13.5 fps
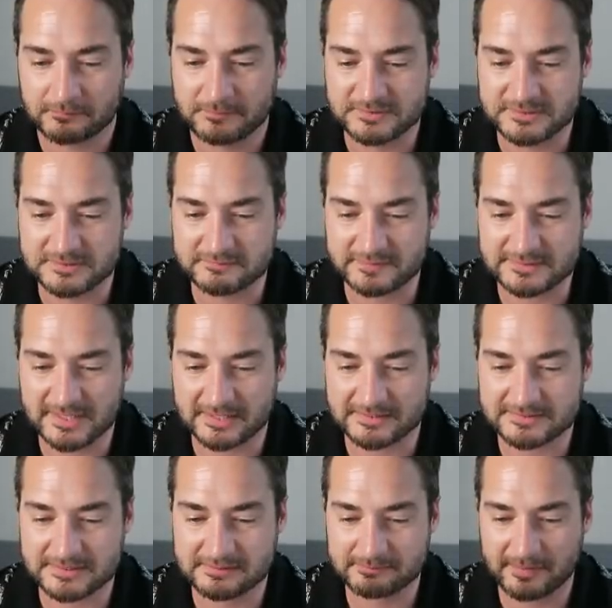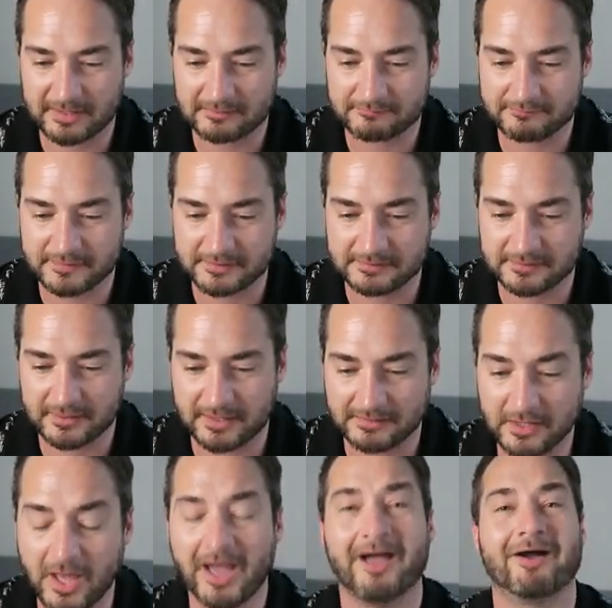Misty's Vitality, the Palafin, and
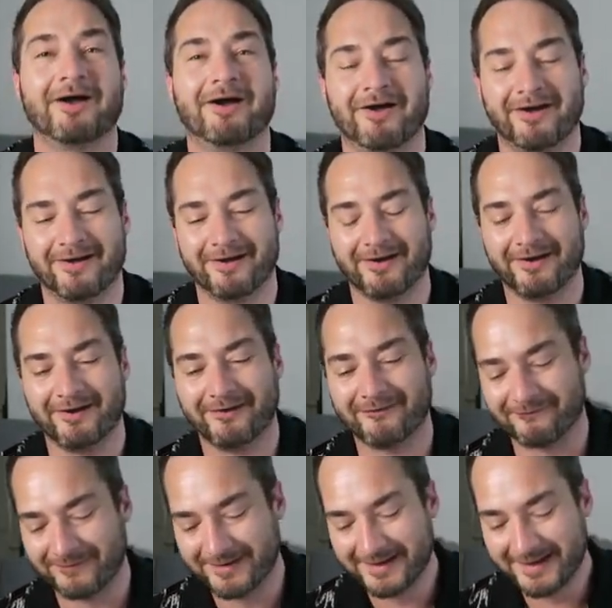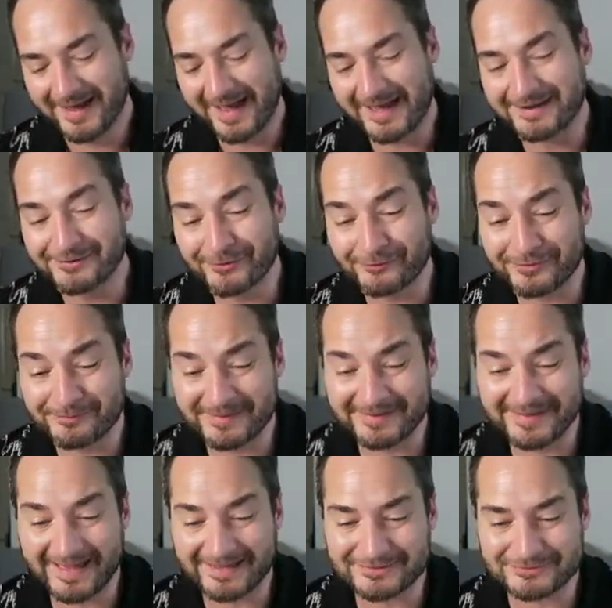oh, another
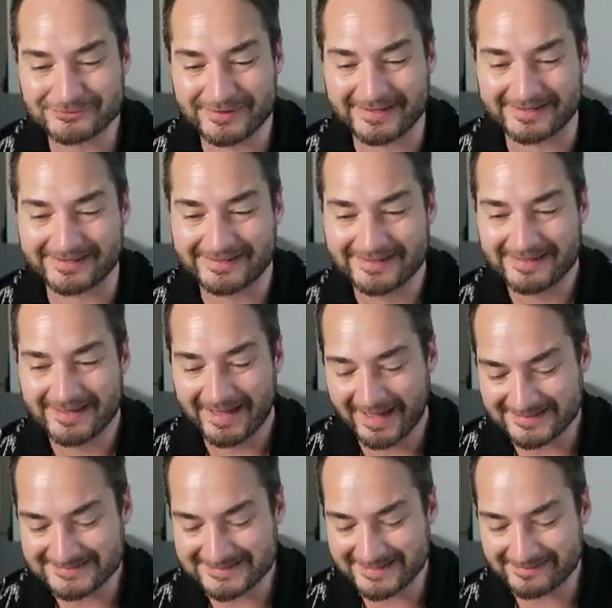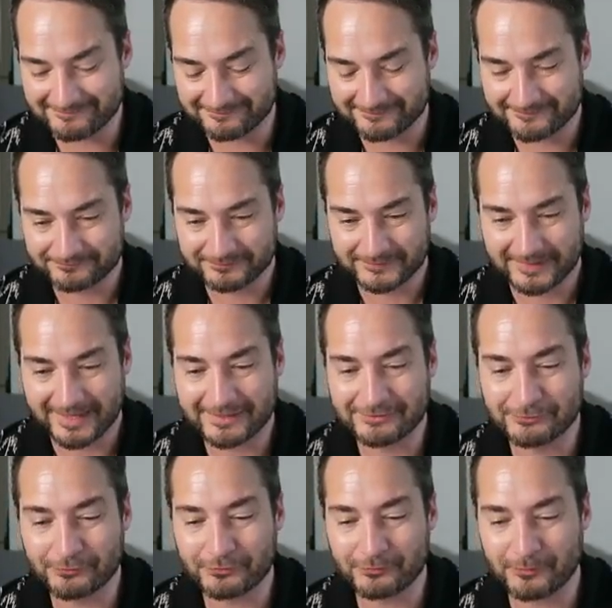Manectric, as if,
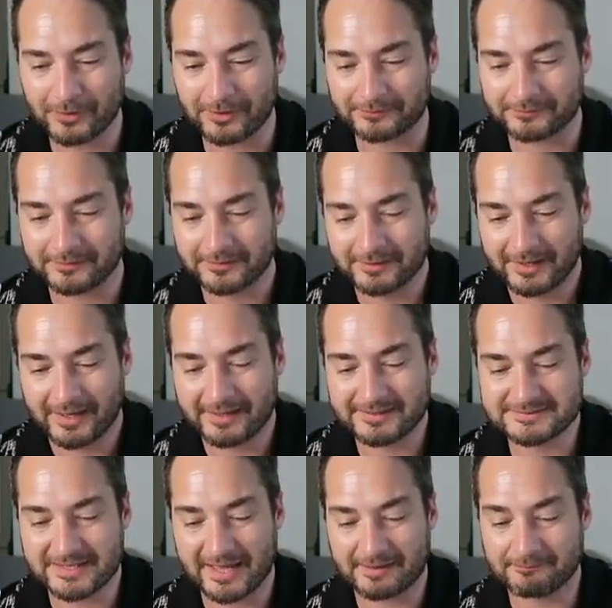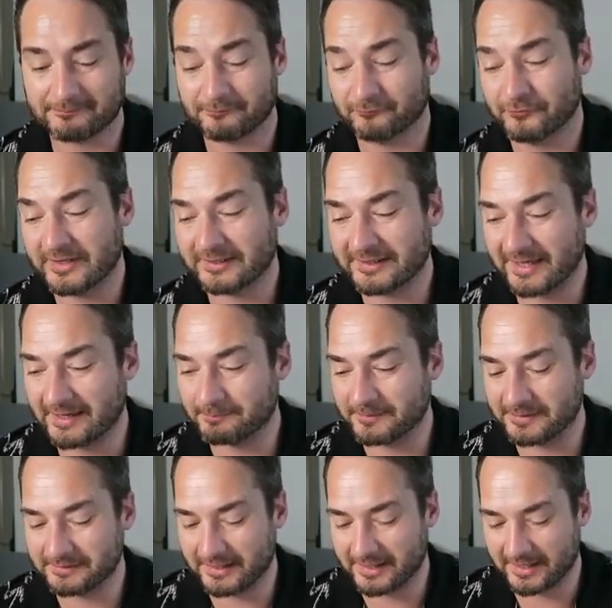another one. I'm really
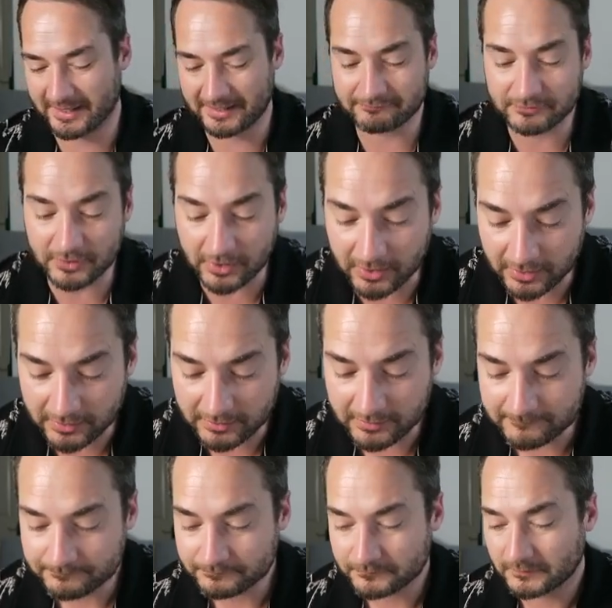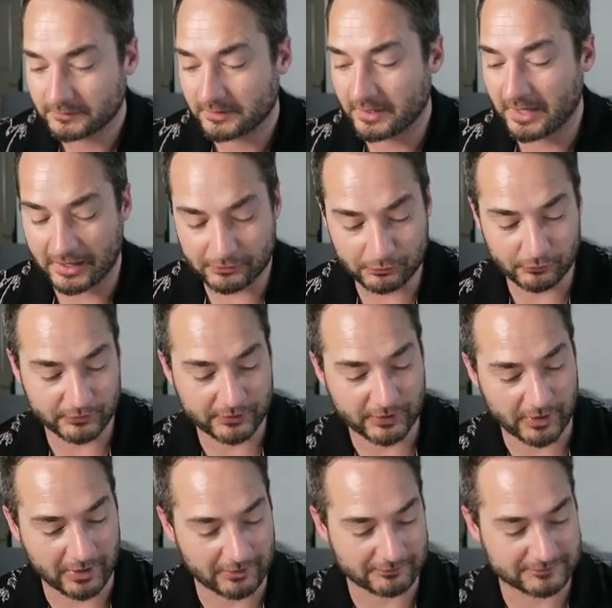happy that I've got another
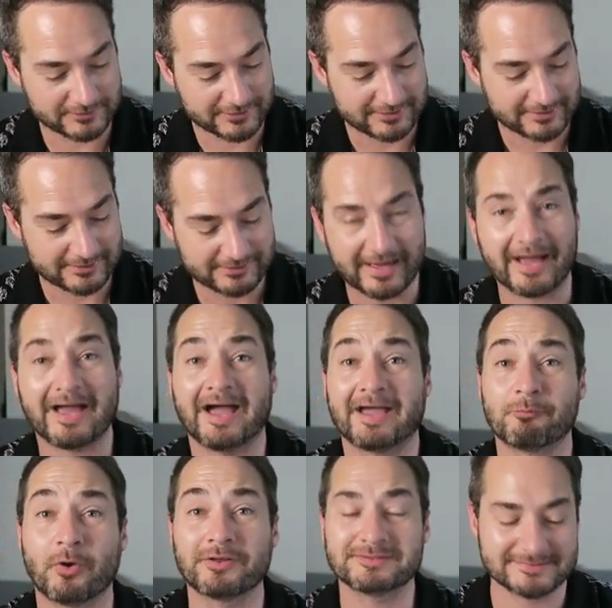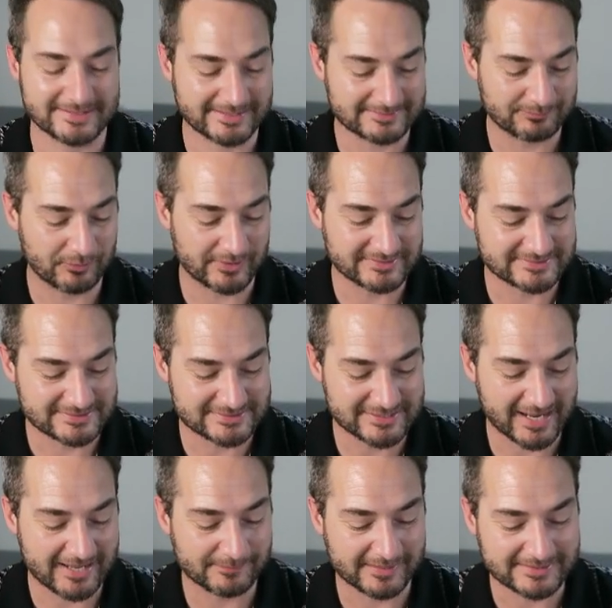card that I wanted, but it's a
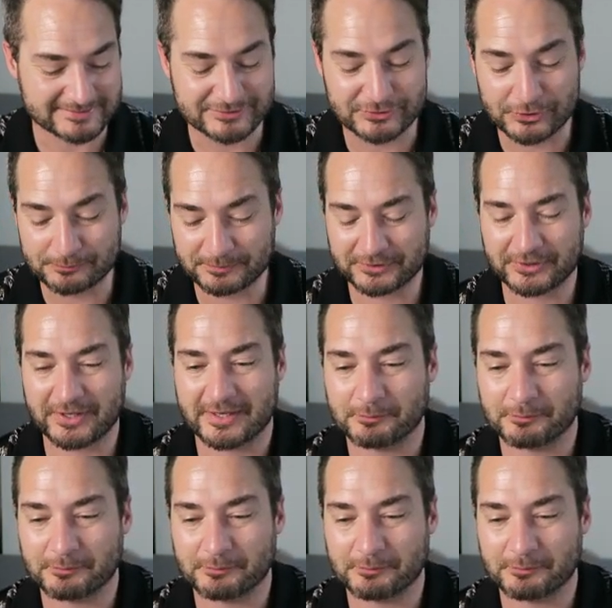shame that it's a duplicate.